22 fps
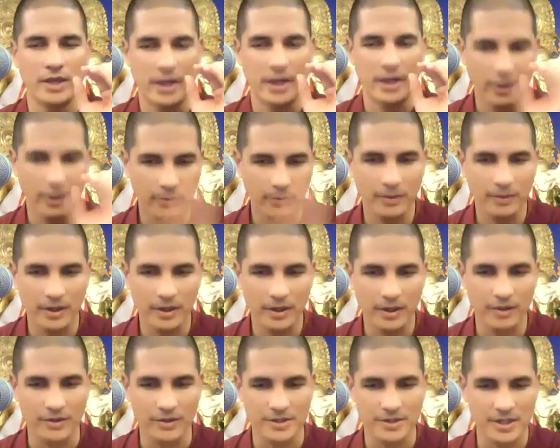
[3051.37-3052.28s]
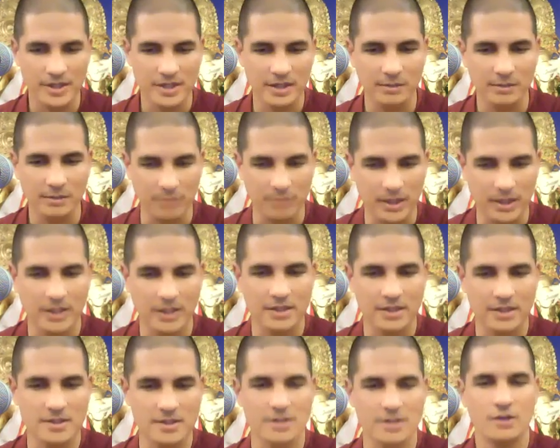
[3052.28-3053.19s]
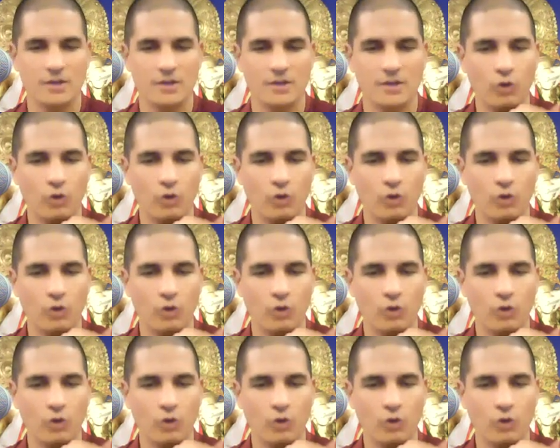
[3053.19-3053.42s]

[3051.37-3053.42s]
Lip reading: help the sentient beings